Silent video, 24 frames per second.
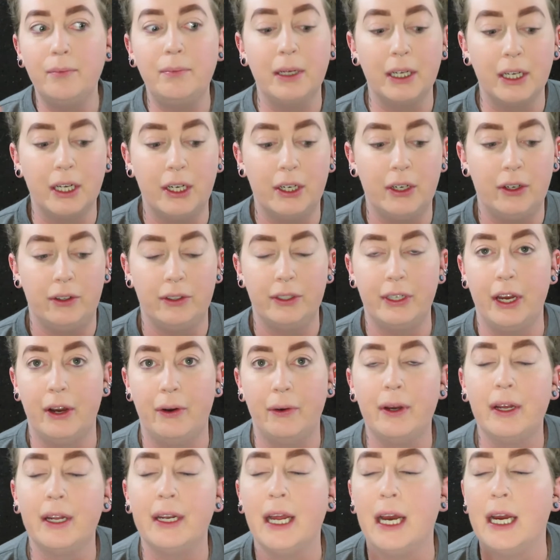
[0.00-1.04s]
but girl,
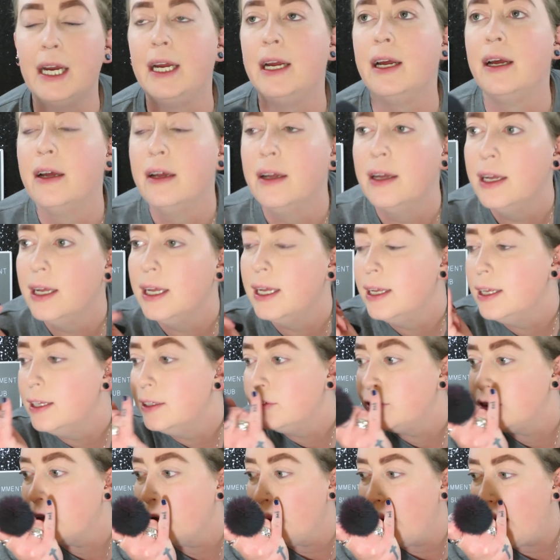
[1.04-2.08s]
no, good night.
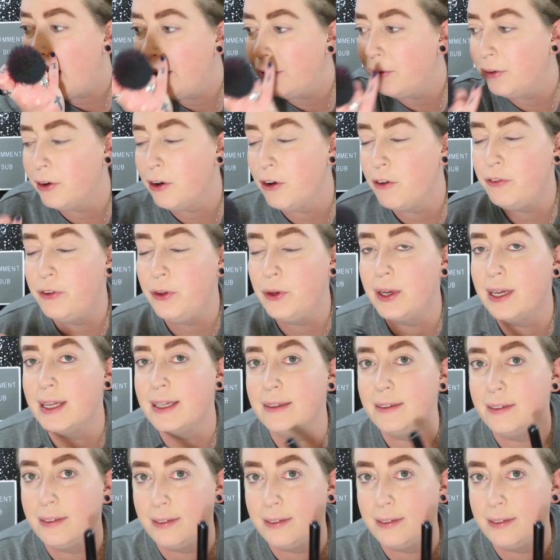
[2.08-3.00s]
So I don't know if you can